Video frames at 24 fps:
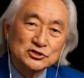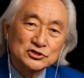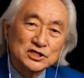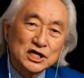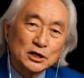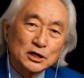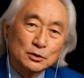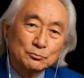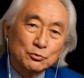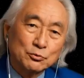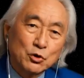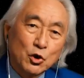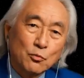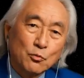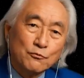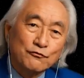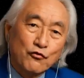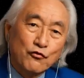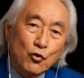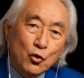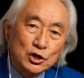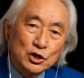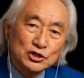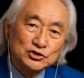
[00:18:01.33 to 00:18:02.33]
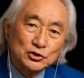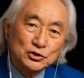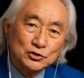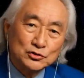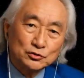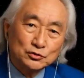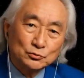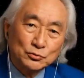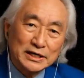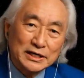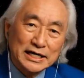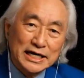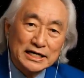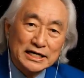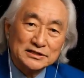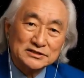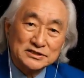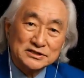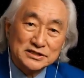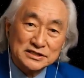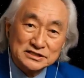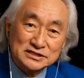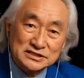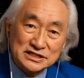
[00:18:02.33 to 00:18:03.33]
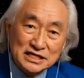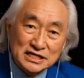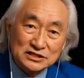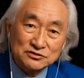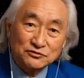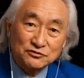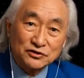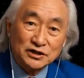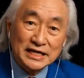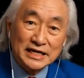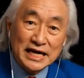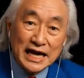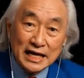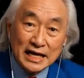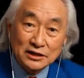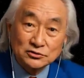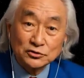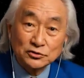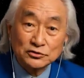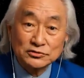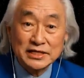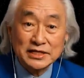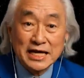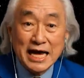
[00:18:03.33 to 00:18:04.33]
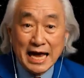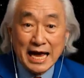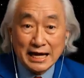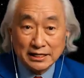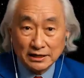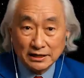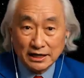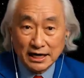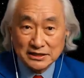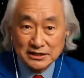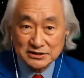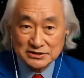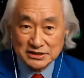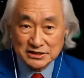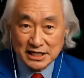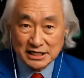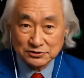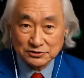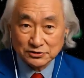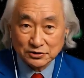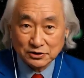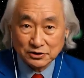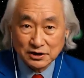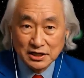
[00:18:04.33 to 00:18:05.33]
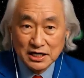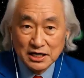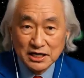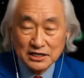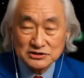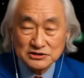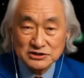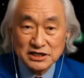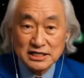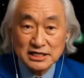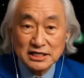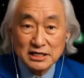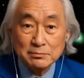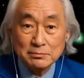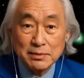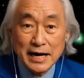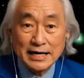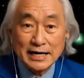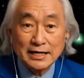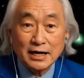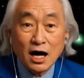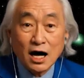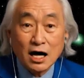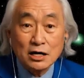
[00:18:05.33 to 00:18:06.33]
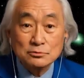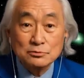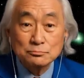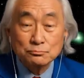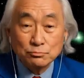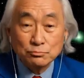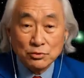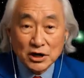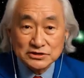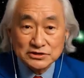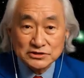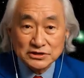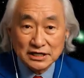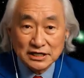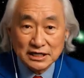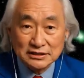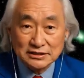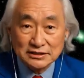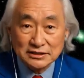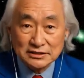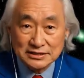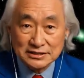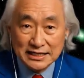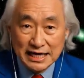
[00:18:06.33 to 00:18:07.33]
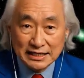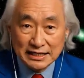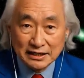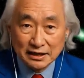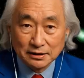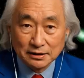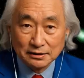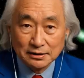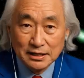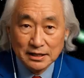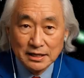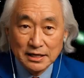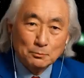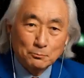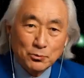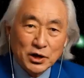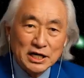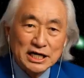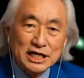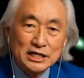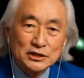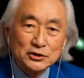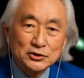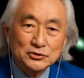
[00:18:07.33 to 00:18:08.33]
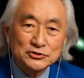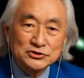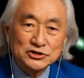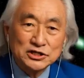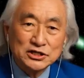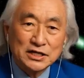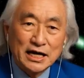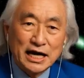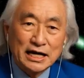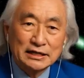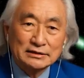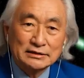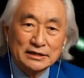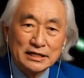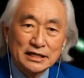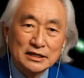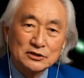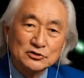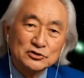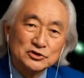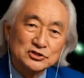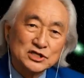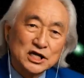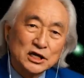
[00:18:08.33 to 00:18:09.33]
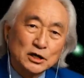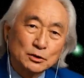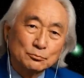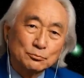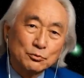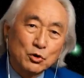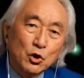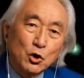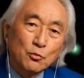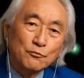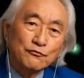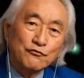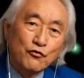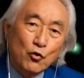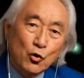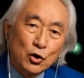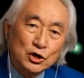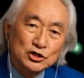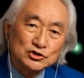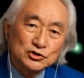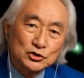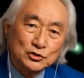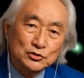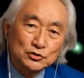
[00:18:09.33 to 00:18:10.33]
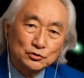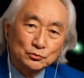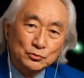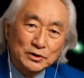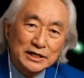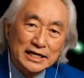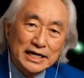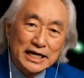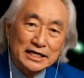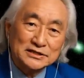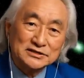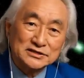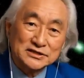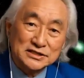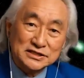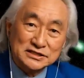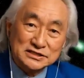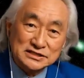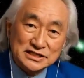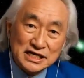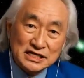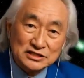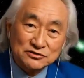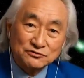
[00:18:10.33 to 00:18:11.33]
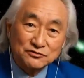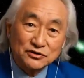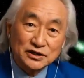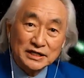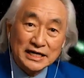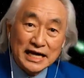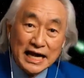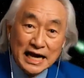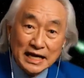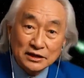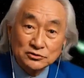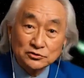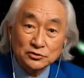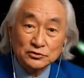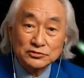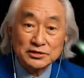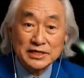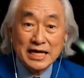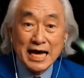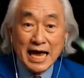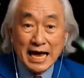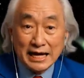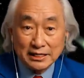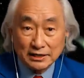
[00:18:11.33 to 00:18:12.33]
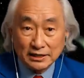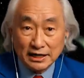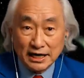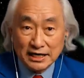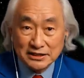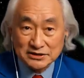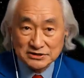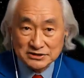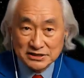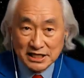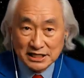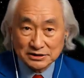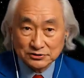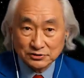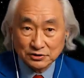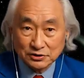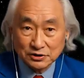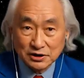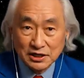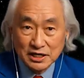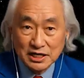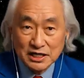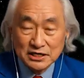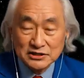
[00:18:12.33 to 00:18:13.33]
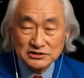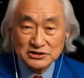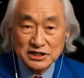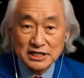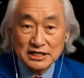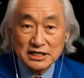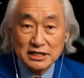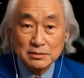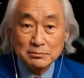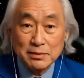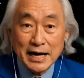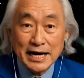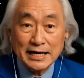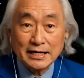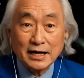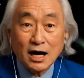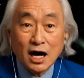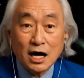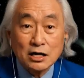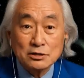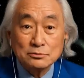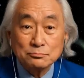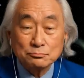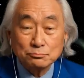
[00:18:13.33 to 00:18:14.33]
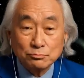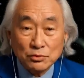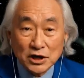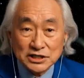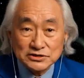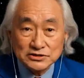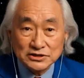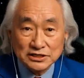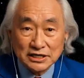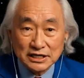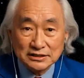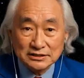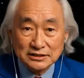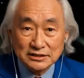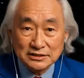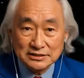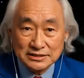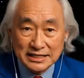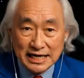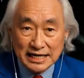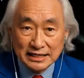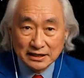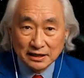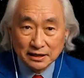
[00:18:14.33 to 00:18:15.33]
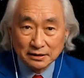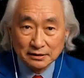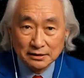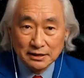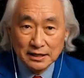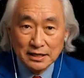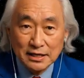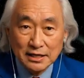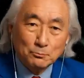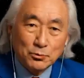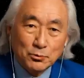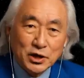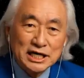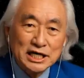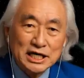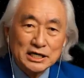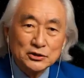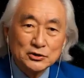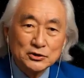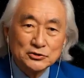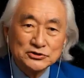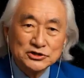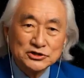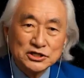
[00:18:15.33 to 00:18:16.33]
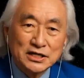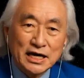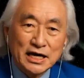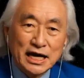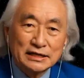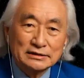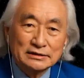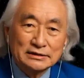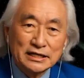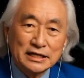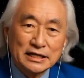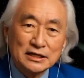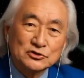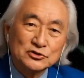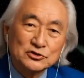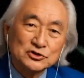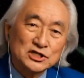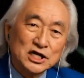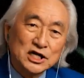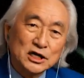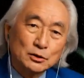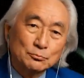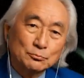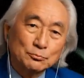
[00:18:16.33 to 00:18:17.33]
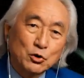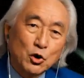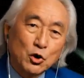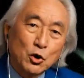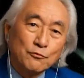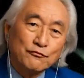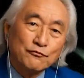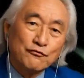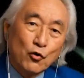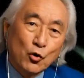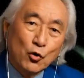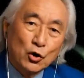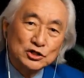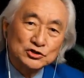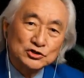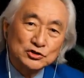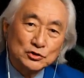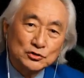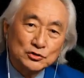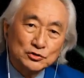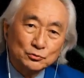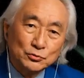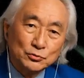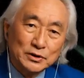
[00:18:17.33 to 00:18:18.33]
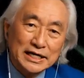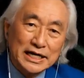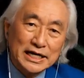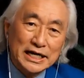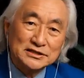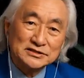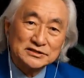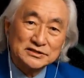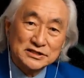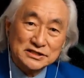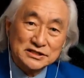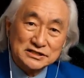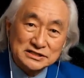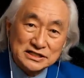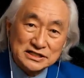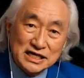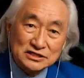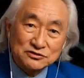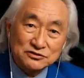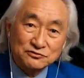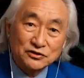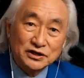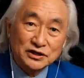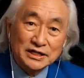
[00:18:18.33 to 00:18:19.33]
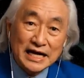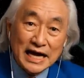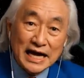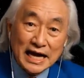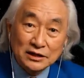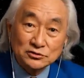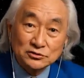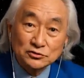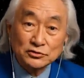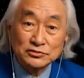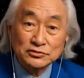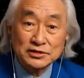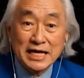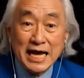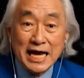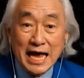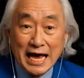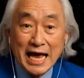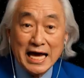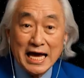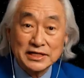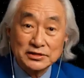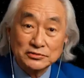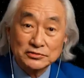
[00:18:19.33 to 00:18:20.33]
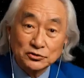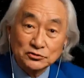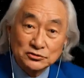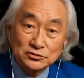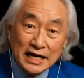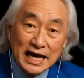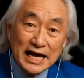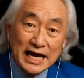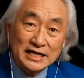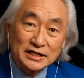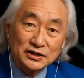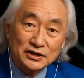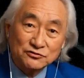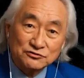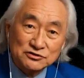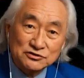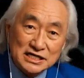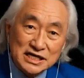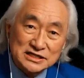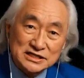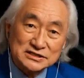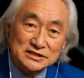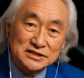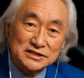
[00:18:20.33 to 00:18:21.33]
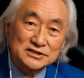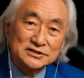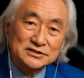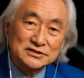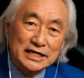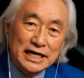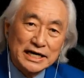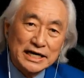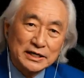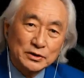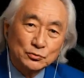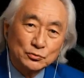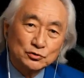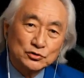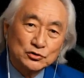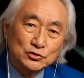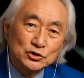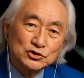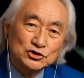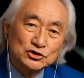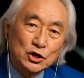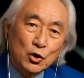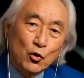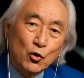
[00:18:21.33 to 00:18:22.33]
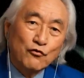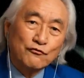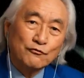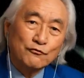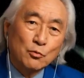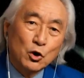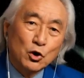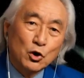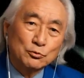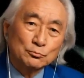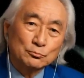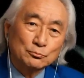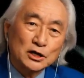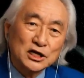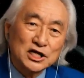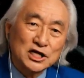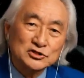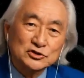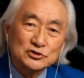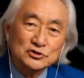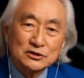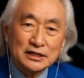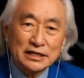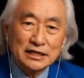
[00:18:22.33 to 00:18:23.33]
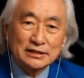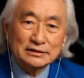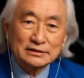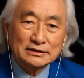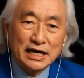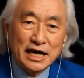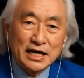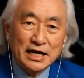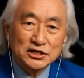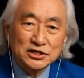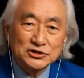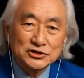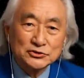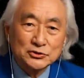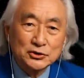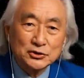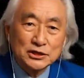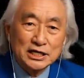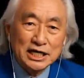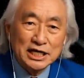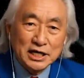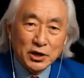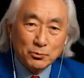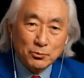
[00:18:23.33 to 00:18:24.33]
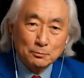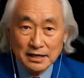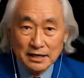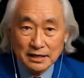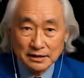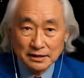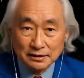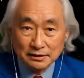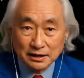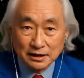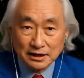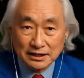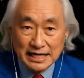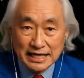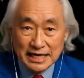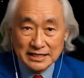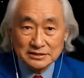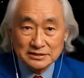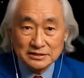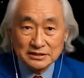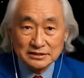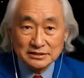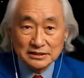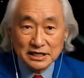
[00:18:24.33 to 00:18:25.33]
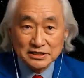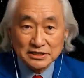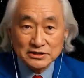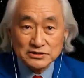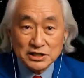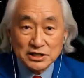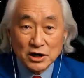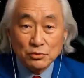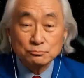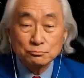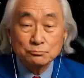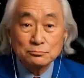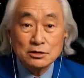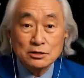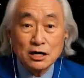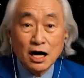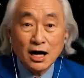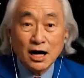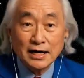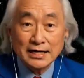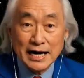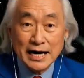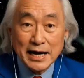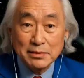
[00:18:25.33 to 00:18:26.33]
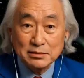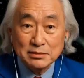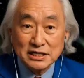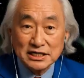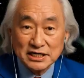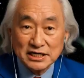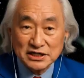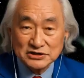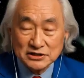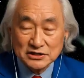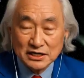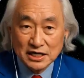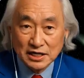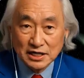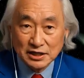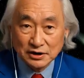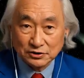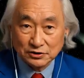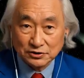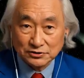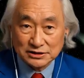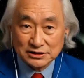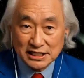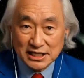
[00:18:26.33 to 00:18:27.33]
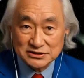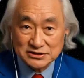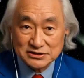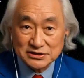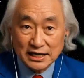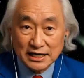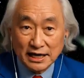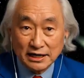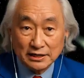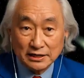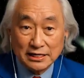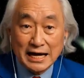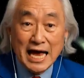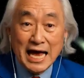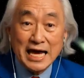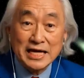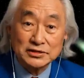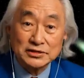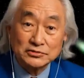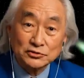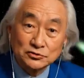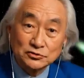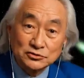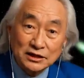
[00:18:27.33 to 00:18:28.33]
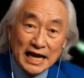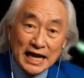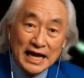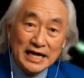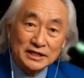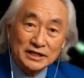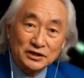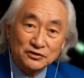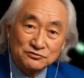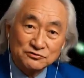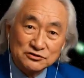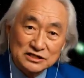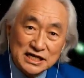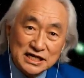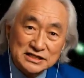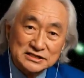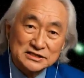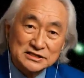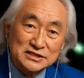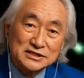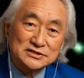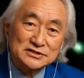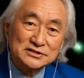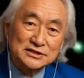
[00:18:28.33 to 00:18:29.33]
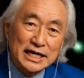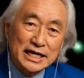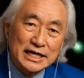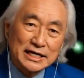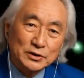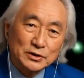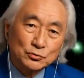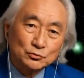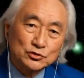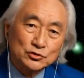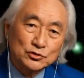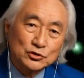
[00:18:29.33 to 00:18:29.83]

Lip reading: direction. In this case, it didn't, which could be related to the early formation of the coma, which was due to the high CO2 concentration. Because the object began sublimating at a very long distance from the sun, it's possible that the solar wind just wasn't strong enough yet to push the cloud of gas and dust away. So what we saw was more of that cloud accumulating on the warm side of the object, the sun-facing side, before it encountered a strong enough wind to form a conventional tail,